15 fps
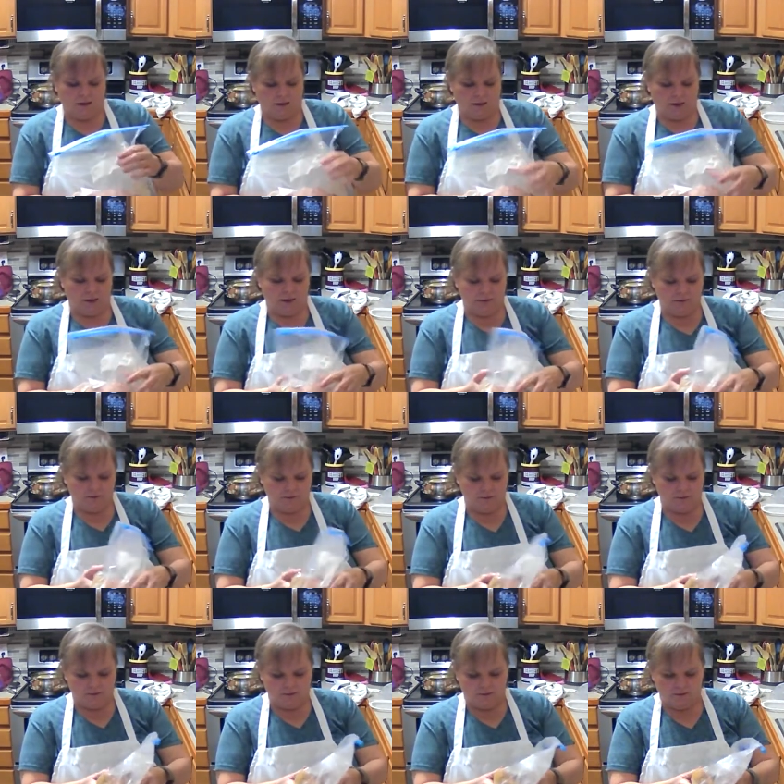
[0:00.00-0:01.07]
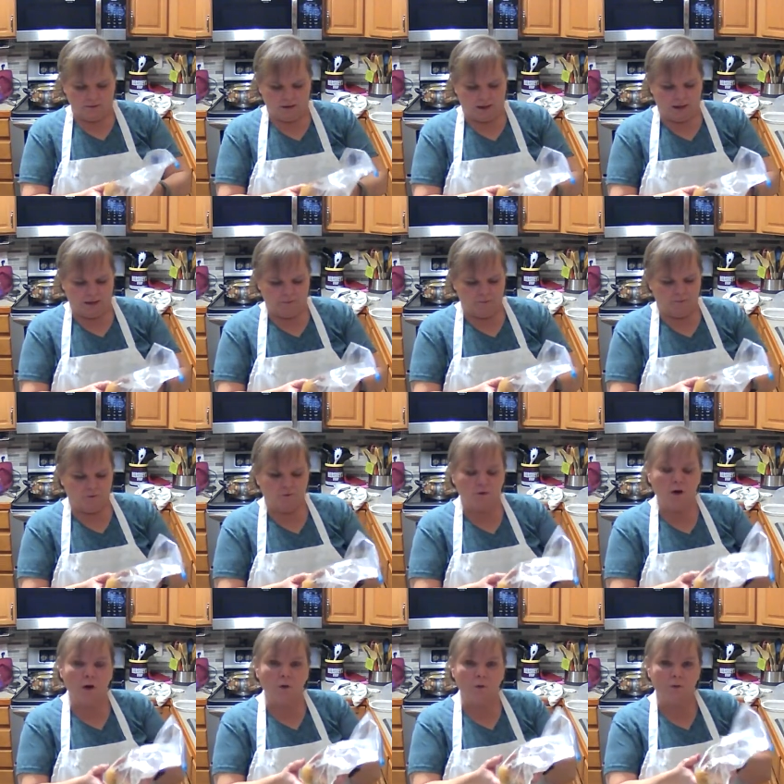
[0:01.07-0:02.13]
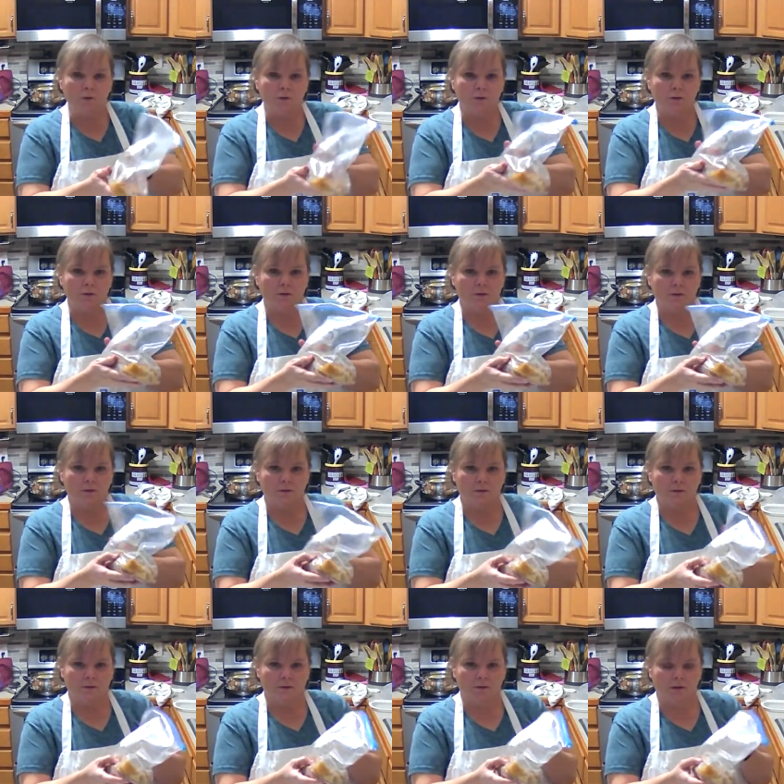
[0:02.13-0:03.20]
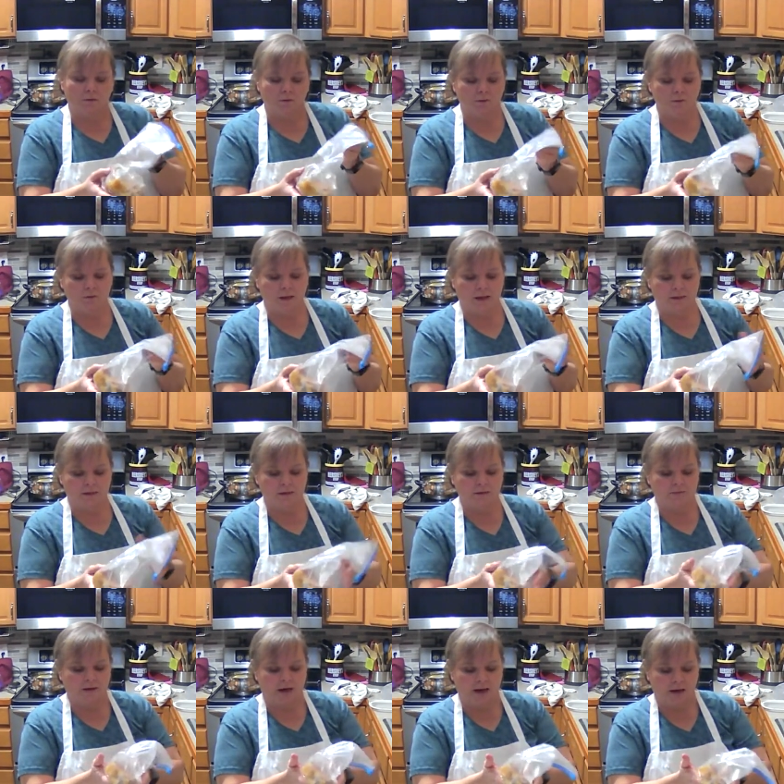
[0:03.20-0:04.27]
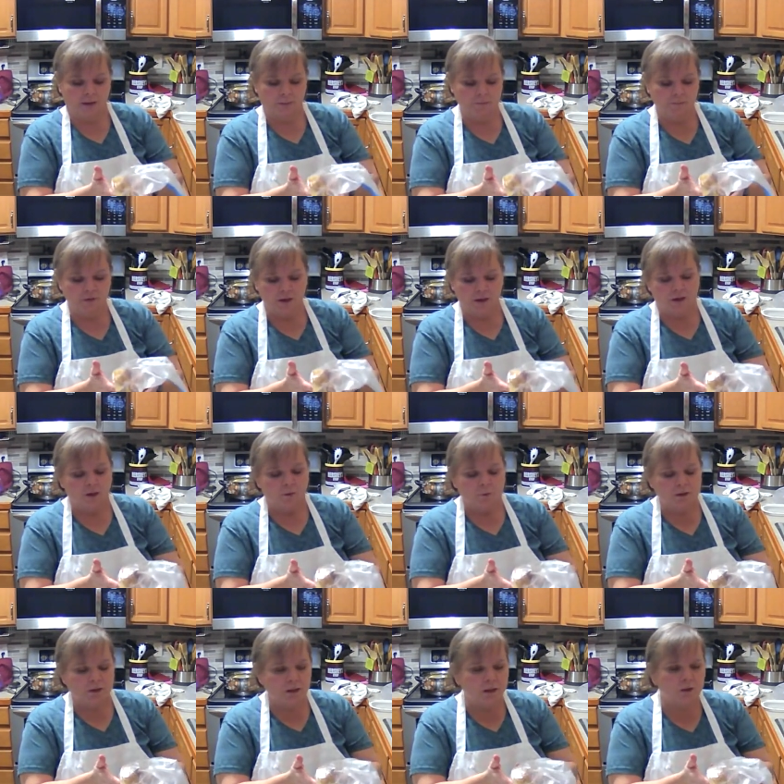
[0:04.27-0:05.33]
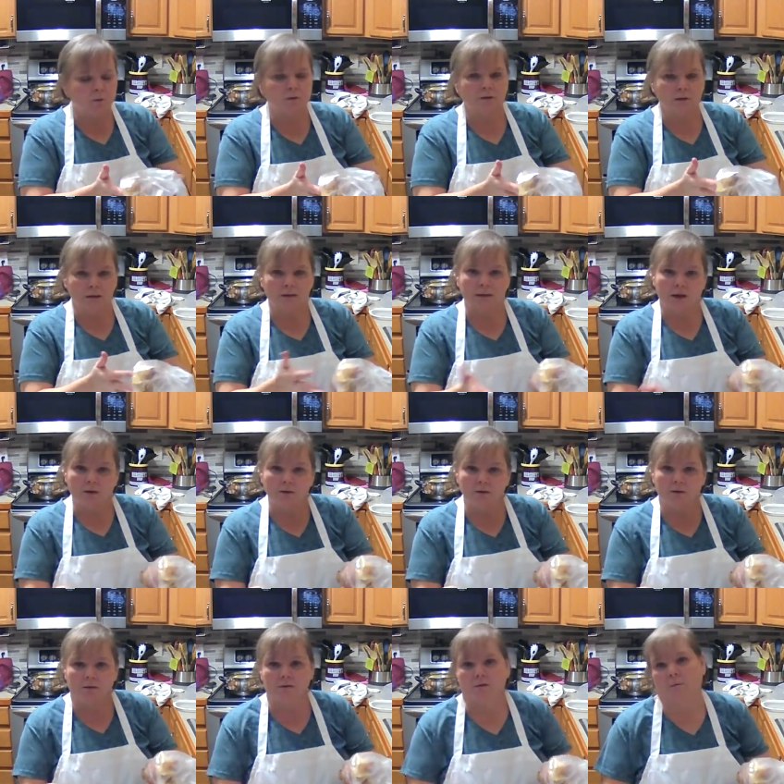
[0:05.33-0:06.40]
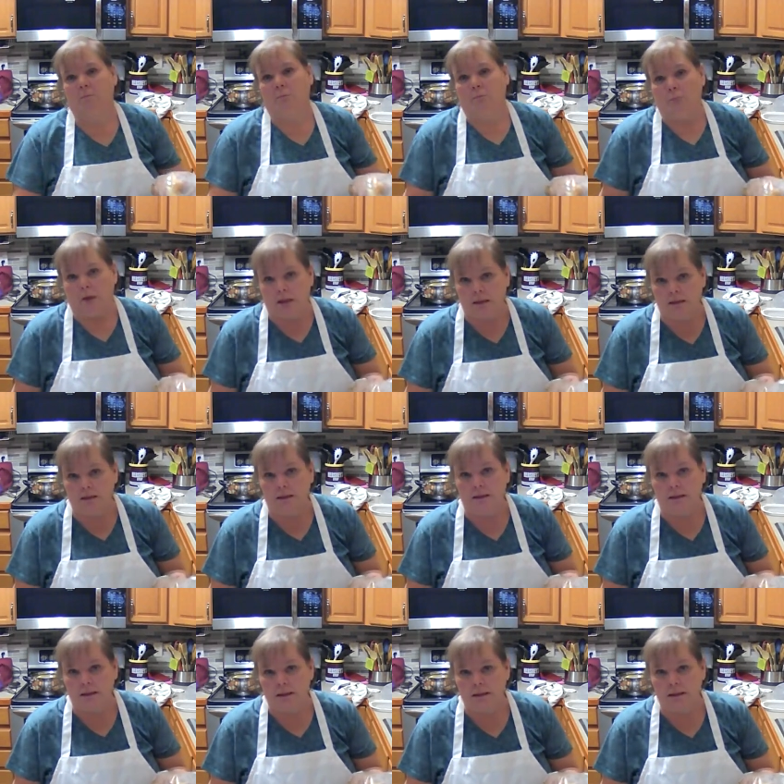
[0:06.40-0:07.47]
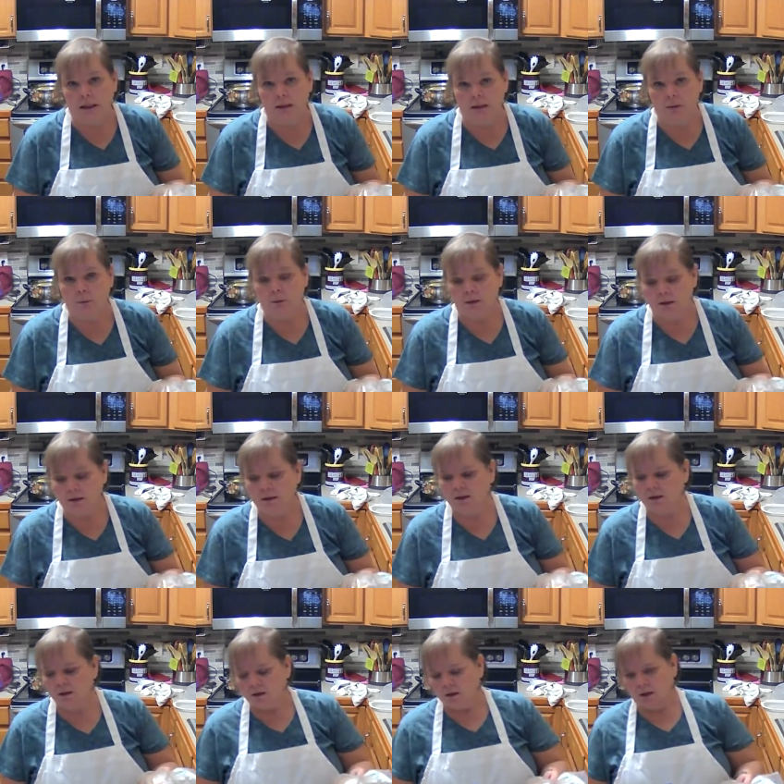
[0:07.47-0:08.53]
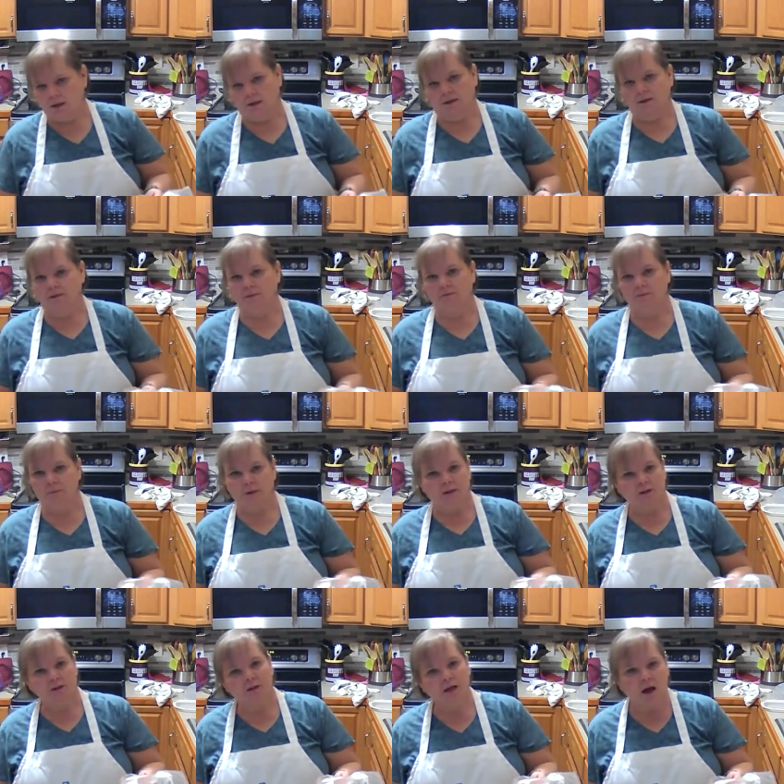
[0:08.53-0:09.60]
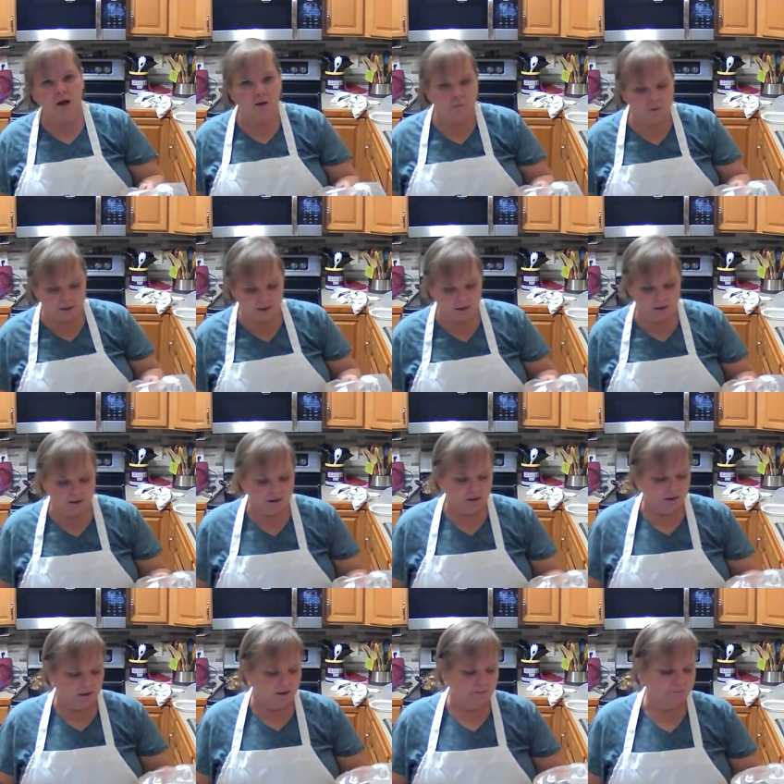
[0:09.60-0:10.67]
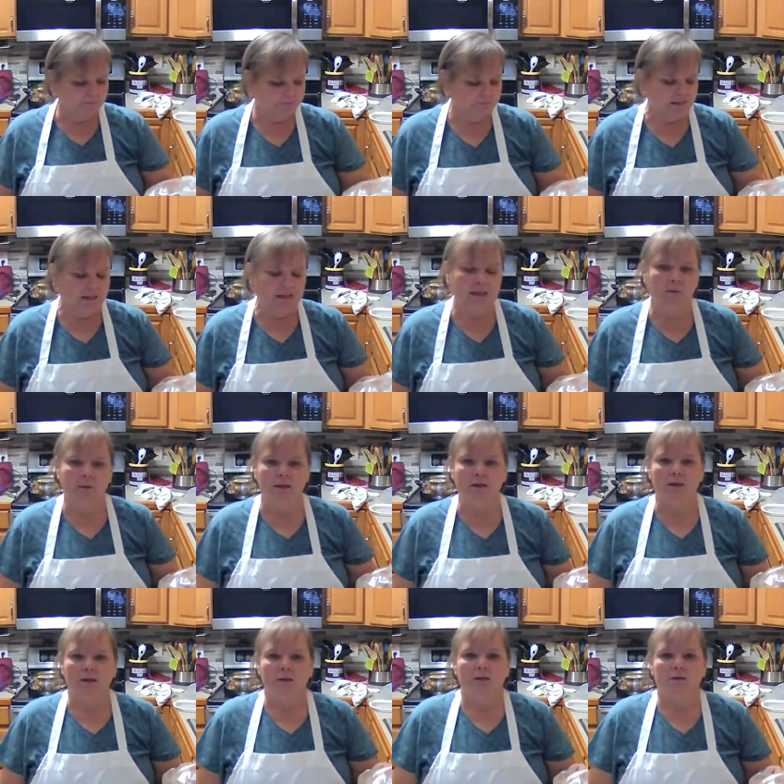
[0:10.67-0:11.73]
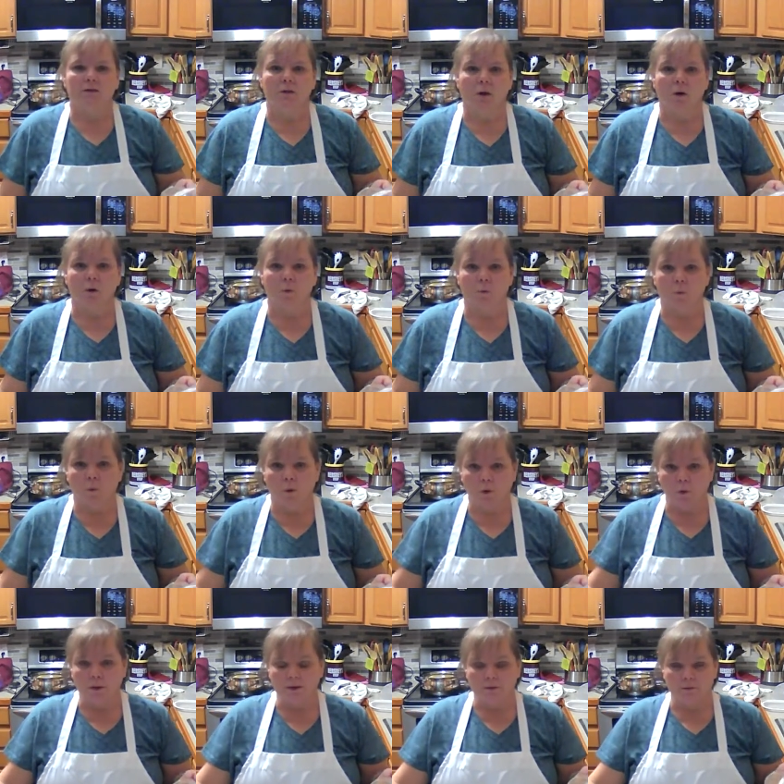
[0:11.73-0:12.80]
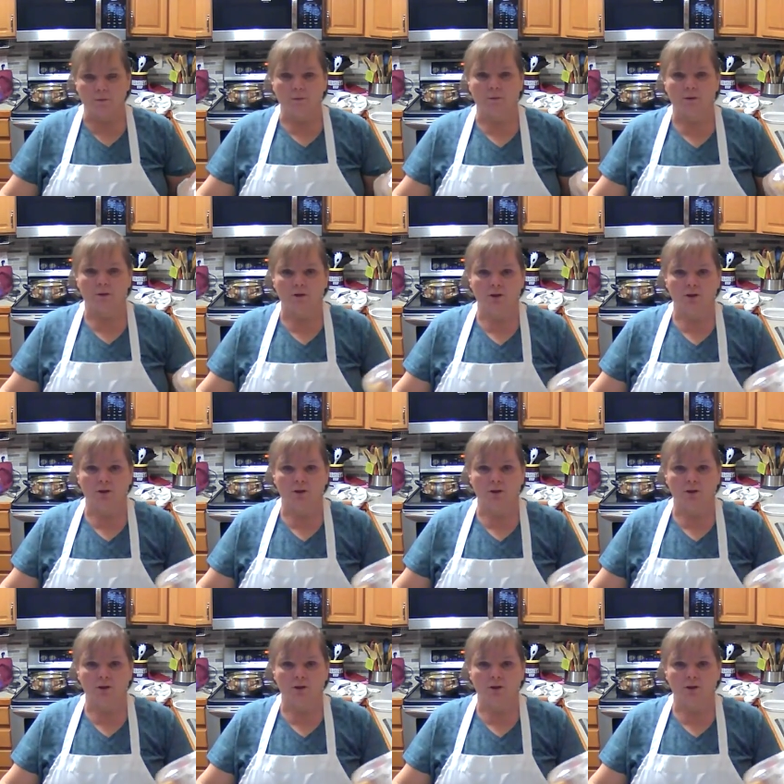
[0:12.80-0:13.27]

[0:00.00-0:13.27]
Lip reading: I froze several slices of ham, which equals 6 ounces. Amazingly how that worked. I didn't even measure it out, but anyway, so we're going to